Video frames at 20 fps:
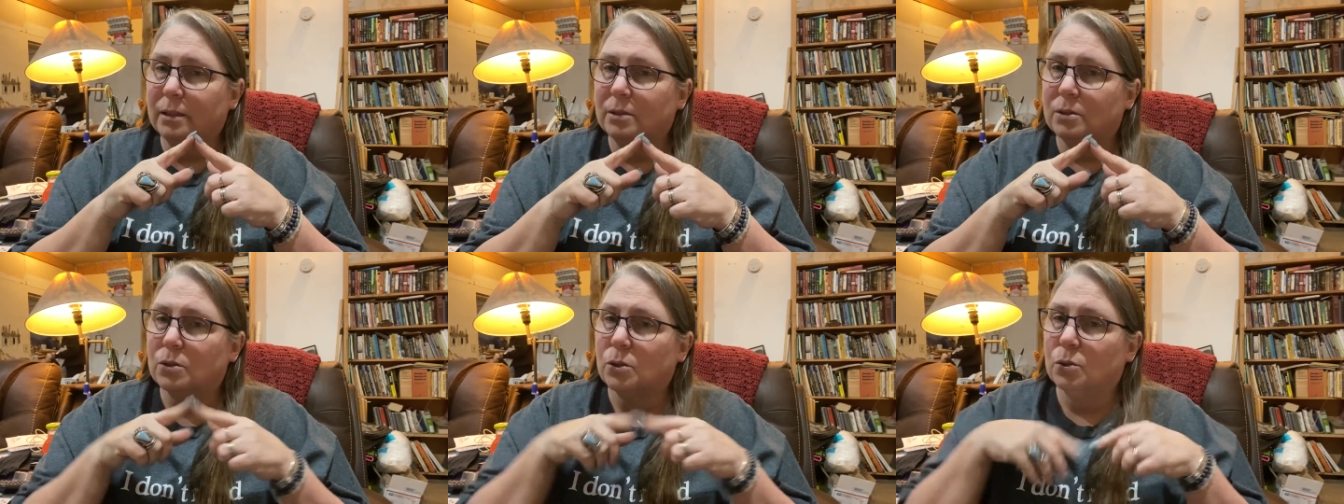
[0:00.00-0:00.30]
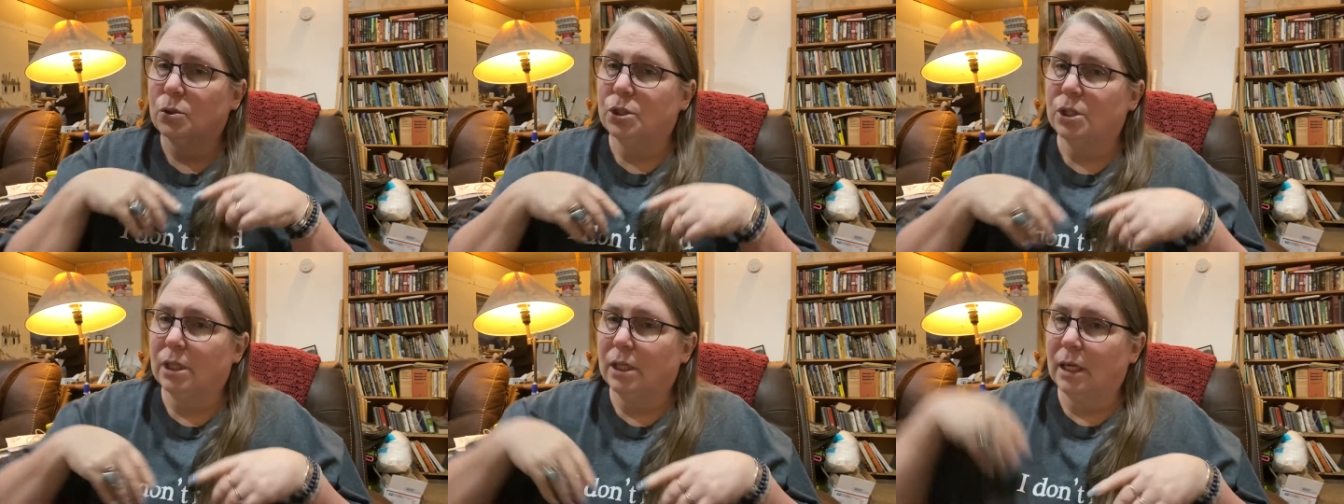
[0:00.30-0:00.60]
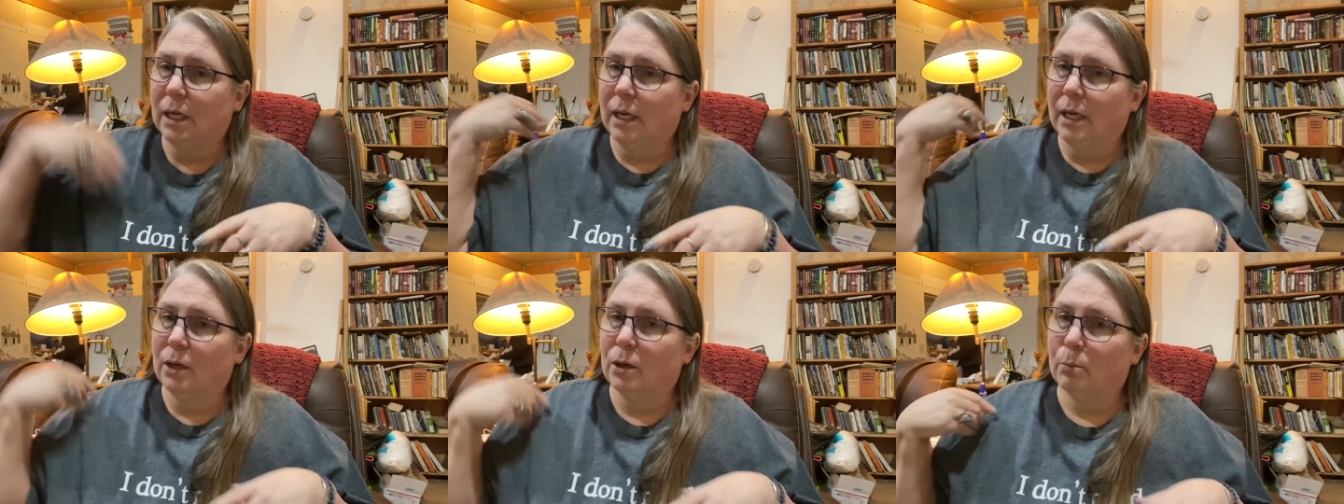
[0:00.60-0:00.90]
so she
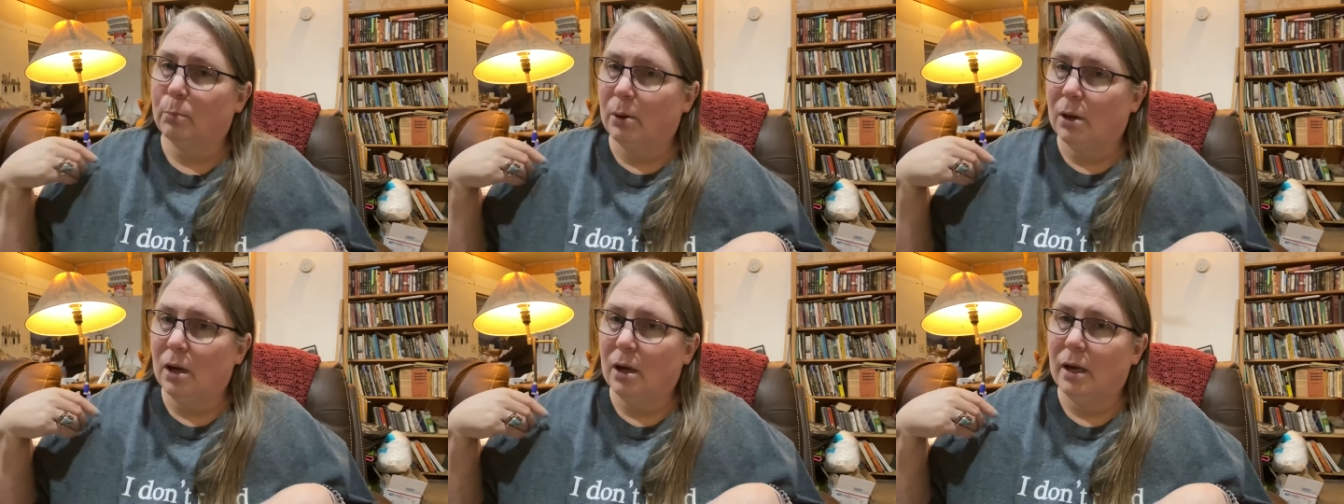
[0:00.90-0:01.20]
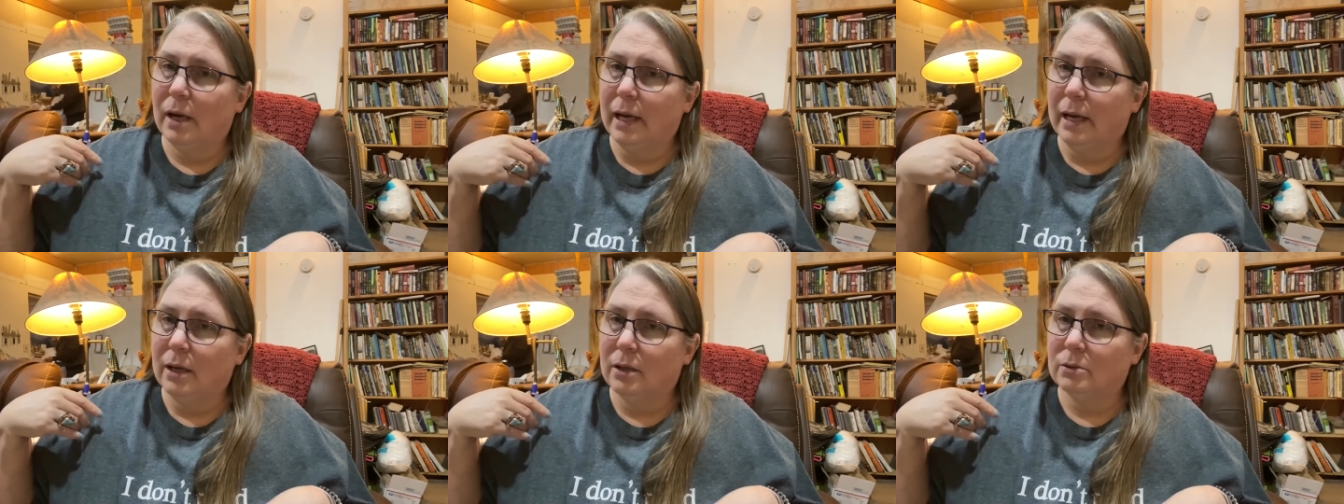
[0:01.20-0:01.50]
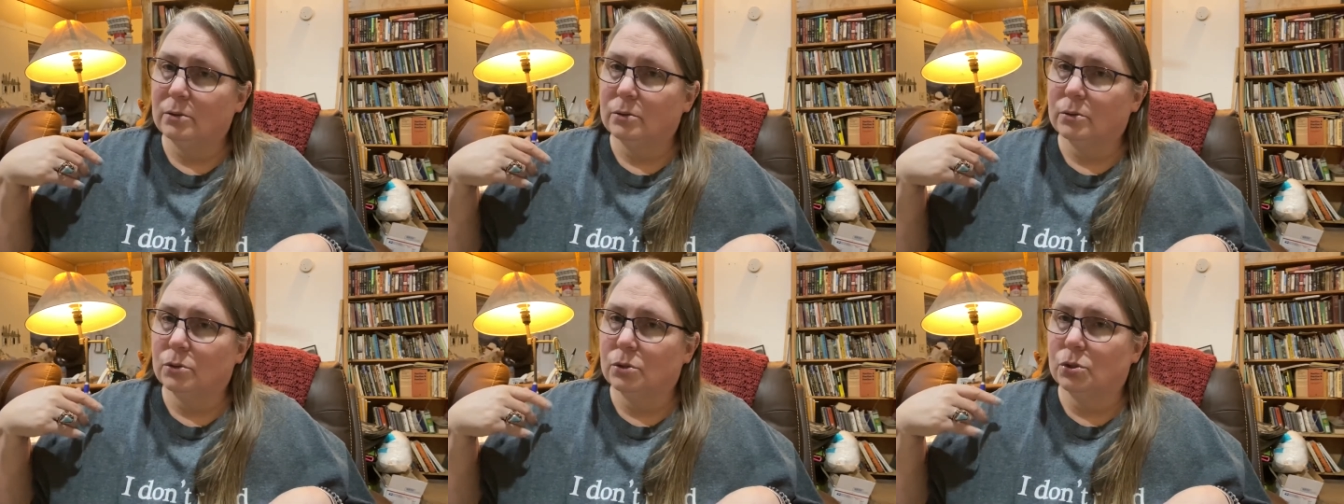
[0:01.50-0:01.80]
can get her paw
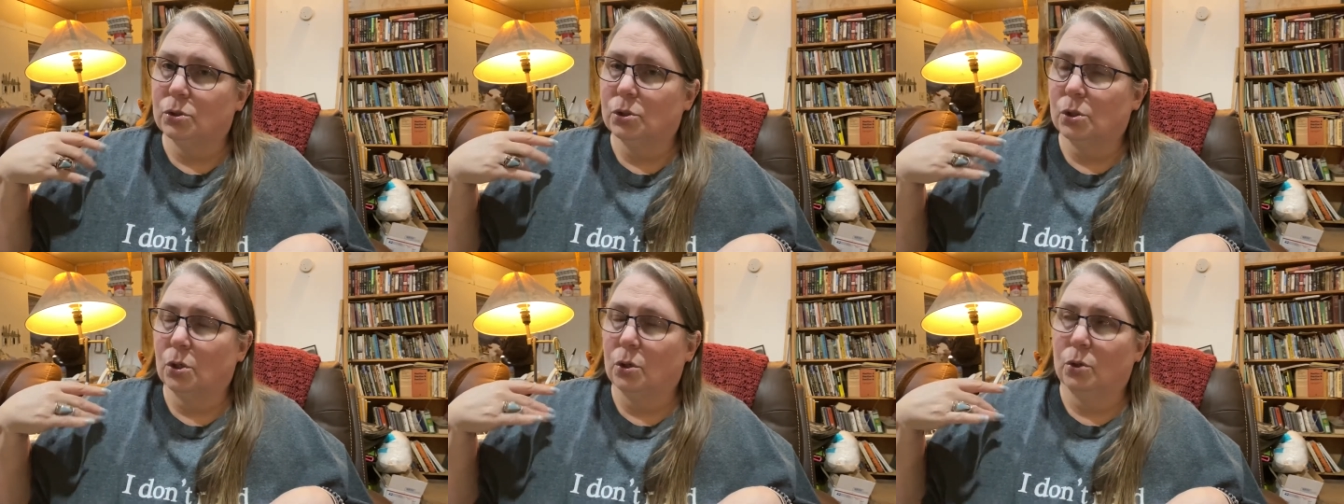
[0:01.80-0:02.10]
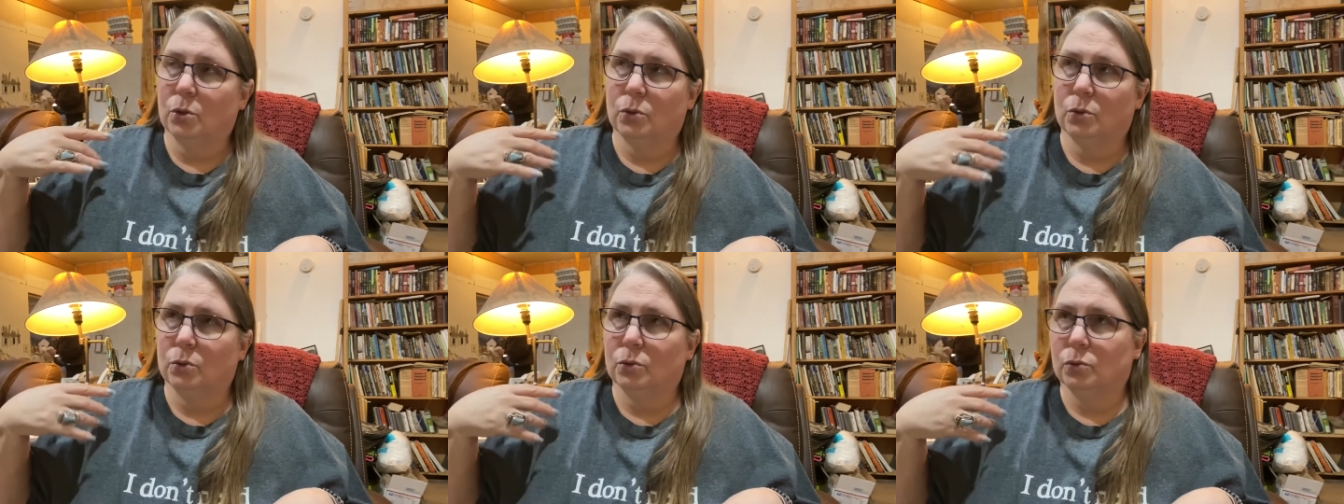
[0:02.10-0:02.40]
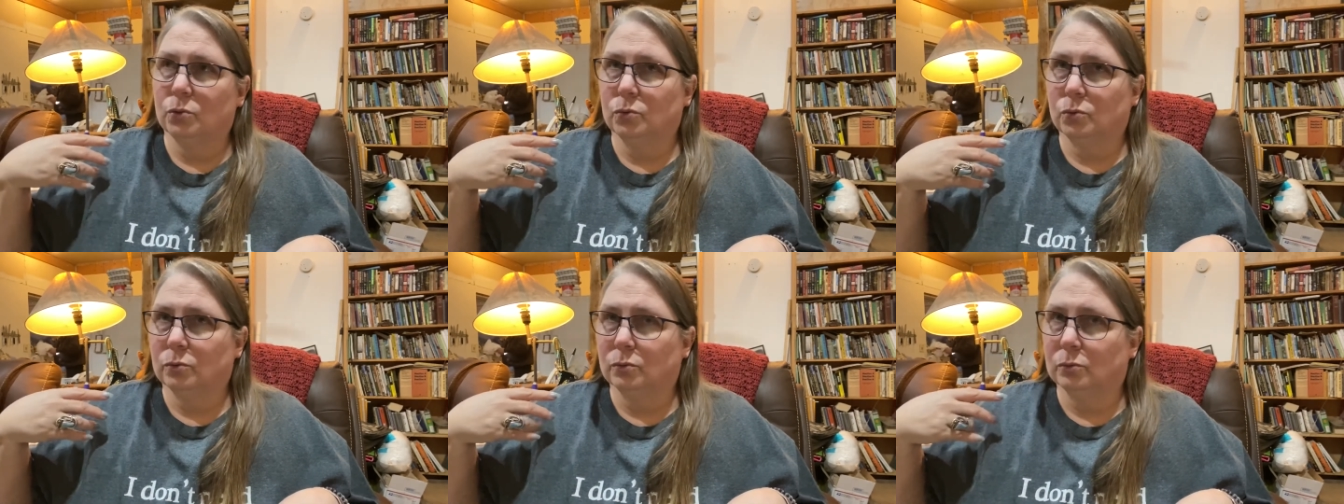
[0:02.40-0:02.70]
out, so